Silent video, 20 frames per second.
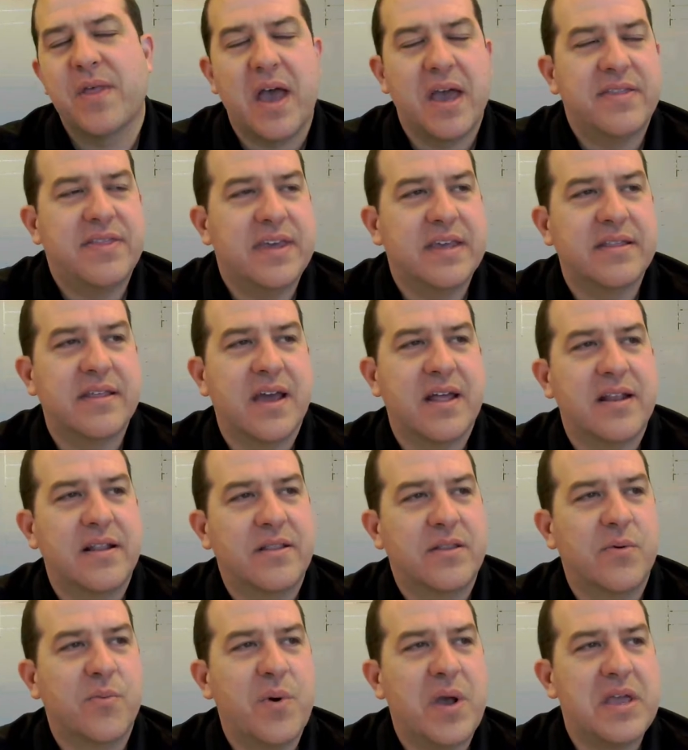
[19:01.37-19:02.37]
think that
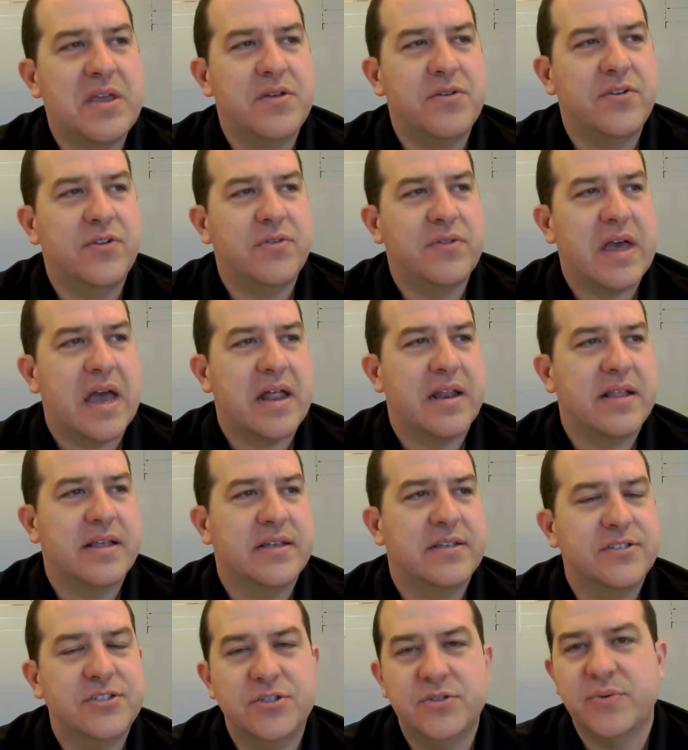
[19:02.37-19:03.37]
the way you do that
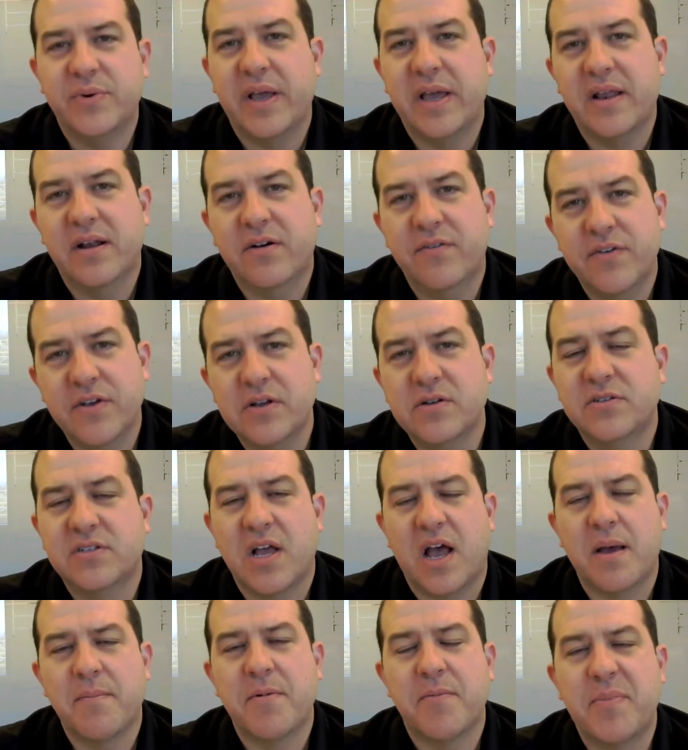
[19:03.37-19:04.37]
is you do interviews.
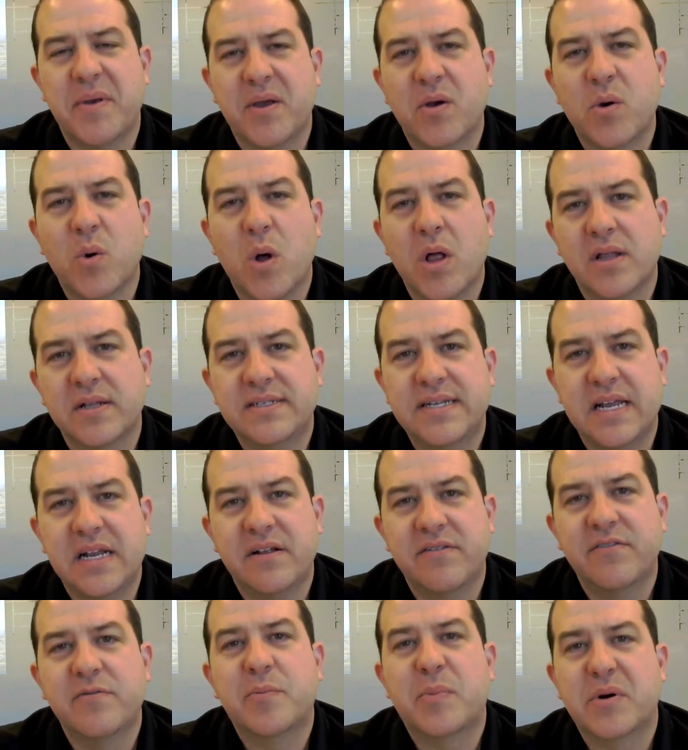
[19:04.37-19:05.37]
I'm a big
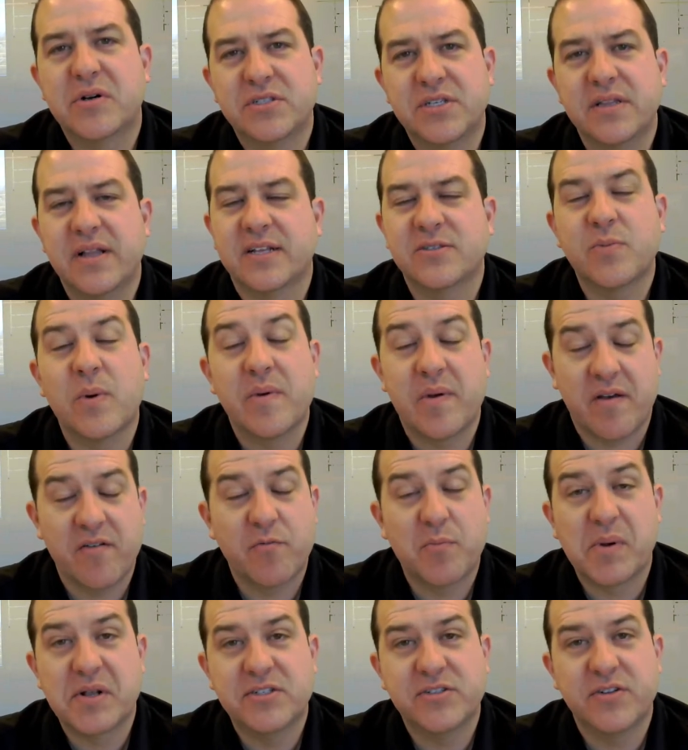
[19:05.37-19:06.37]
qualitative person. That's why we have a
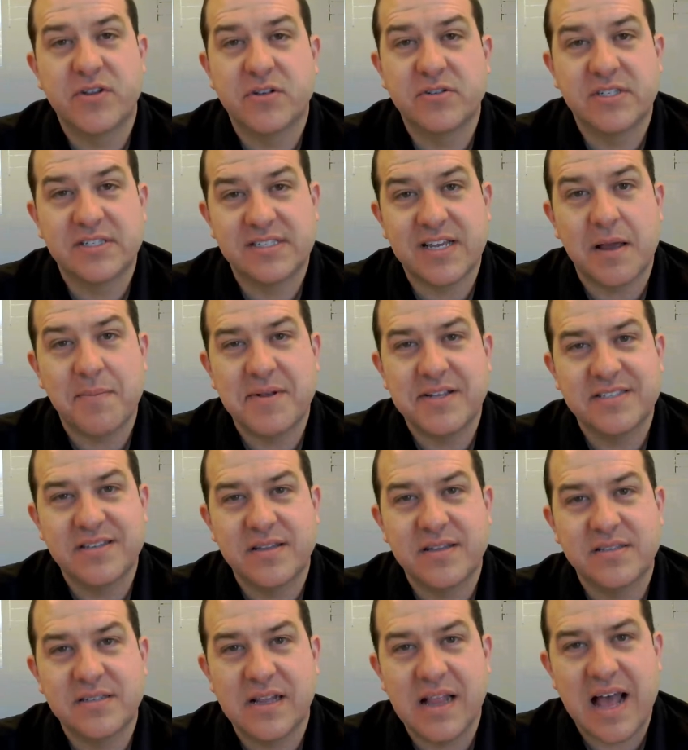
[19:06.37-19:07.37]
bunch of those assignments in
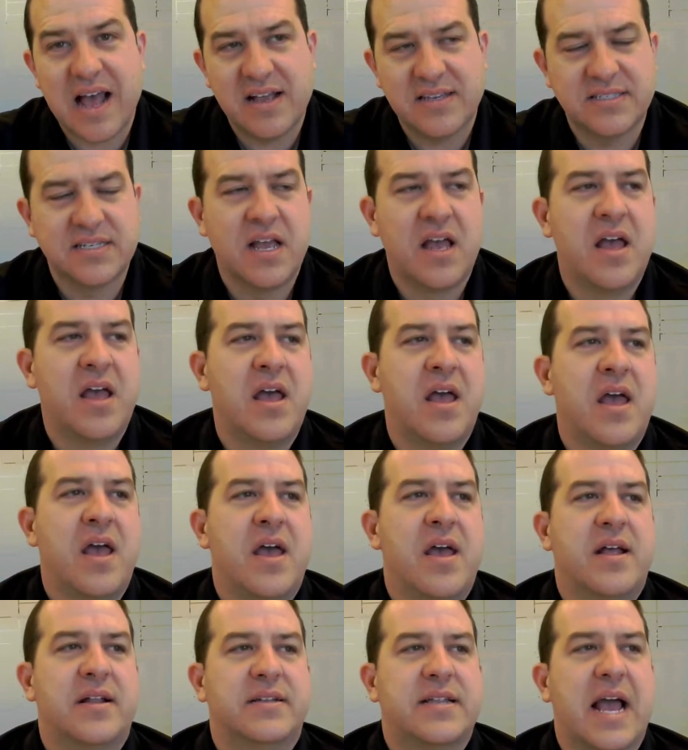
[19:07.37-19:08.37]
this class,
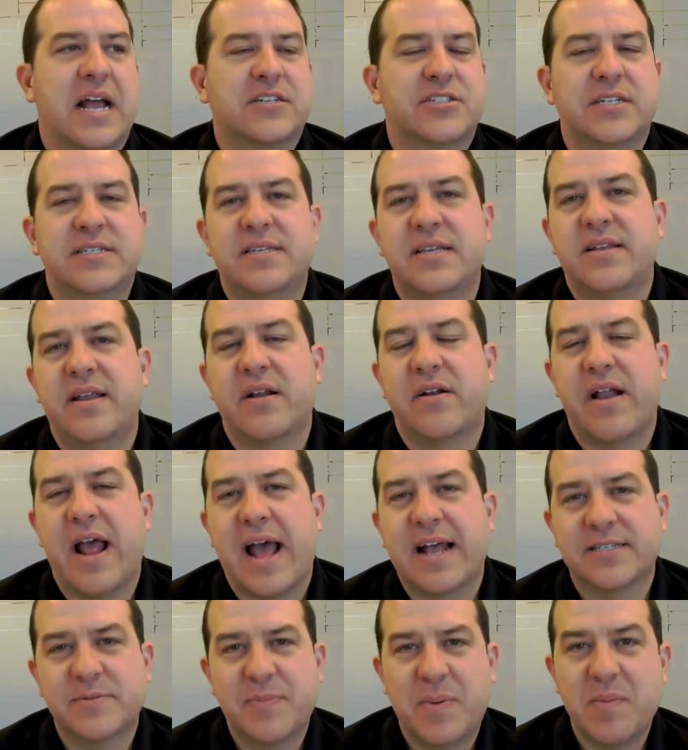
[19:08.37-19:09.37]
to actually sit down and
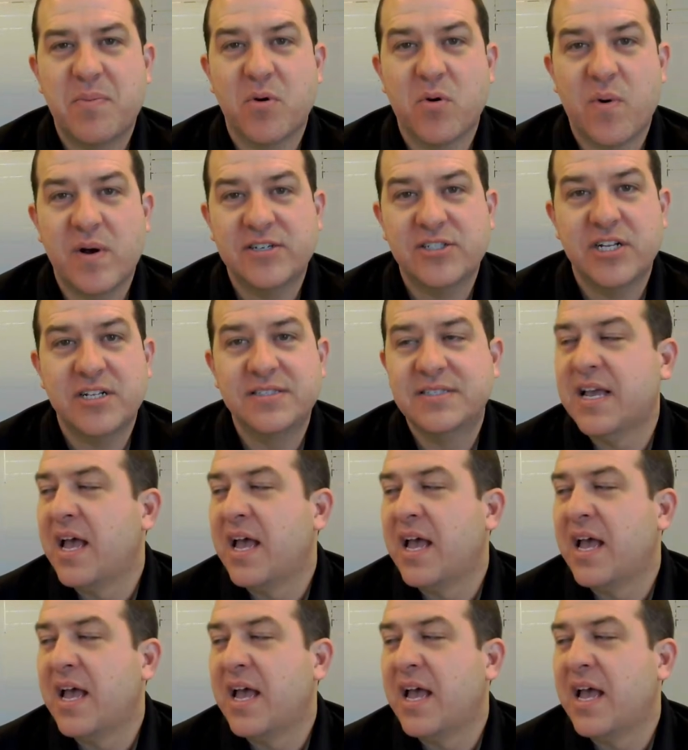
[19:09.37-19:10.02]
ask people questions.